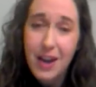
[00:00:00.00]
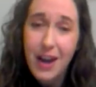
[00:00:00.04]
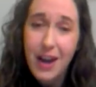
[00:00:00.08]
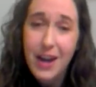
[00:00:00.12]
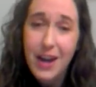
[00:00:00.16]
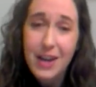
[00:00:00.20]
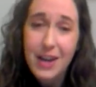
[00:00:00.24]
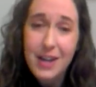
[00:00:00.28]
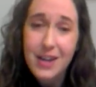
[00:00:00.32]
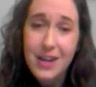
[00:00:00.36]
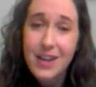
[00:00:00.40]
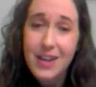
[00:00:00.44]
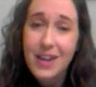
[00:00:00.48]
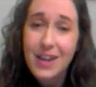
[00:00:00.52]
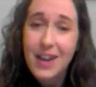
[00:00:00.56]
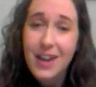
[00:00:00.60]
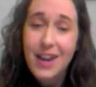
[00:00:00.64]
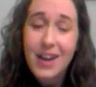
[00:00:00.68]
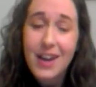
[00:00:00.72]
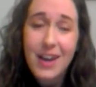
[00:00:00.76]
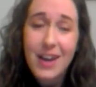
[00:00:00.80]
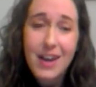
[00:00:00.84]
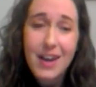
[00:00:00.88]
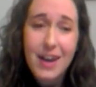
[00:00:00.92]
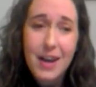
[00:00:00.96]

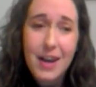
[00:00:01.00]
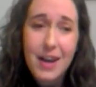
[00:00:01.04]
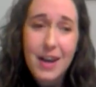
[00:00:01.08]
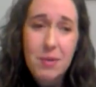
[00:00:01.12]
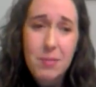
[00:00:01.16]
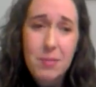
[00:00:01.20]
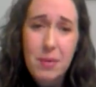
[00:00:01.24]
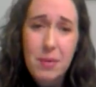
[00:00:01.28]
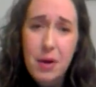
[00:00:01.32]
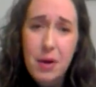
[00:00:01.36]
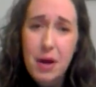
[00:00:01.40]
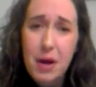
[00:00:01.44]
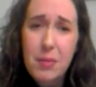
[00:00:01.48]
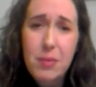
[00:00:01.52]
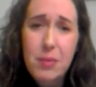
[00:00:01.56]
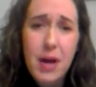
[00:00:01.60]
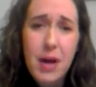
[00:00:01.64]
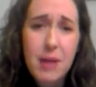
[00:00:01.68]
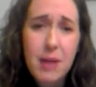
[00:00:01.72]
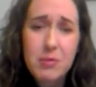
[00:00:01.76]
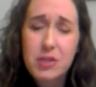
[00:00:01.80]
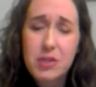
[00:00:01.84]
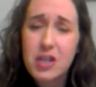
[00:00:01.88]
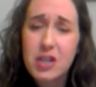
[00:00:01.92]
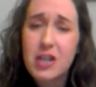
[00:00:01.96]
Our
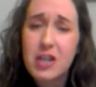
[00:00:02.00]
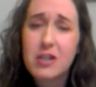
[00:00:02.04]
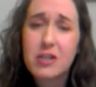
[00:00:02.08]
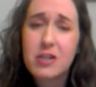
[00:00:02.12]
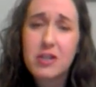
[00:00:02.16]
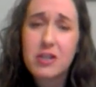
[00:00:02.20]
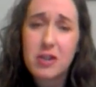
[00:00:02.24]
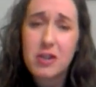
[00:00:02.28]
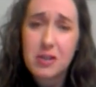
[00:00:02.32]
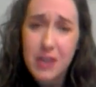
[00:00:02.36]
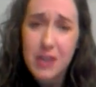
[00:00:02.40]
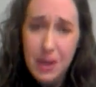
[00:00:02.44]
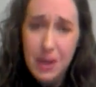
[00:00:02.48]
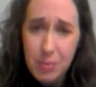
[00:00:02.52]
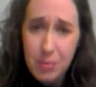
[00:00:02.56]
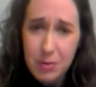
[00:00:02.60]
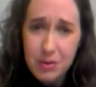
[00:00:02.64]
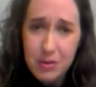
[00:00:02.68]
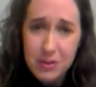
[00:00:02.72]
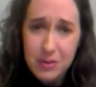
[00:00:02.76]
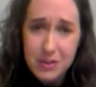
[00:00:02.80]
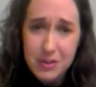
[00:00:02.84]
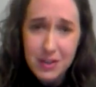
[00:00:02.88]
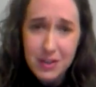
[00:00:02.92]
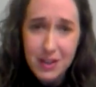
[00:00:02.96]
moms changed our
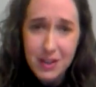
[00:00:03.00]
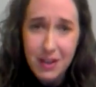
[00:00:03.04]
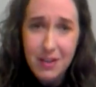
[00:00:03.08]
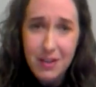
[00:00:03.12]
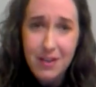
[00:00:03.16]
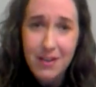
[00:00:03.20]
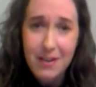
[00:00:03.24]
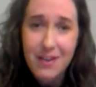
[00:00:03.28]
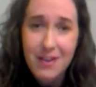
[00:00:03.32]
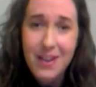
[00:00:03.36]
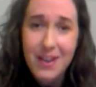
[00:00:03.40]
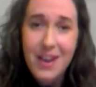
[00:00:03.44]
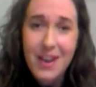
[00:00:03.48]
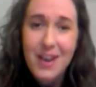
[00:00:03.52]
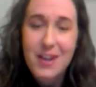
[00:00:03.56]
diapers together,